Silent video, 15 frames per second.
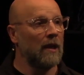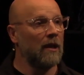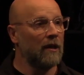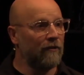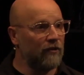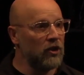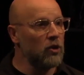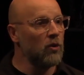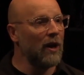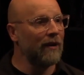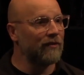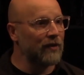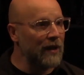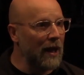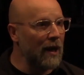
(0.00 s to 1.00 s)
If you
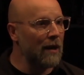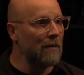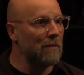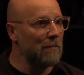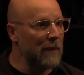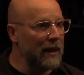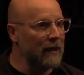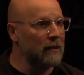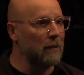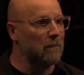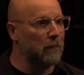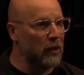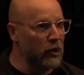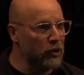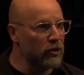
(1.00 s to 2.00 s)
have not made a
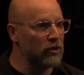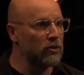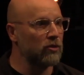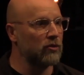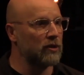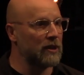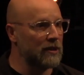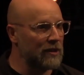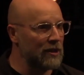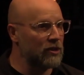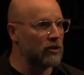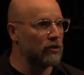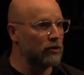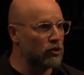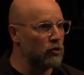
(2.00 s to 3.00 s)
personal
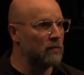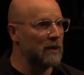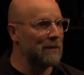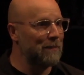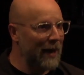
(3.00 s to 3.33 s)
decision to be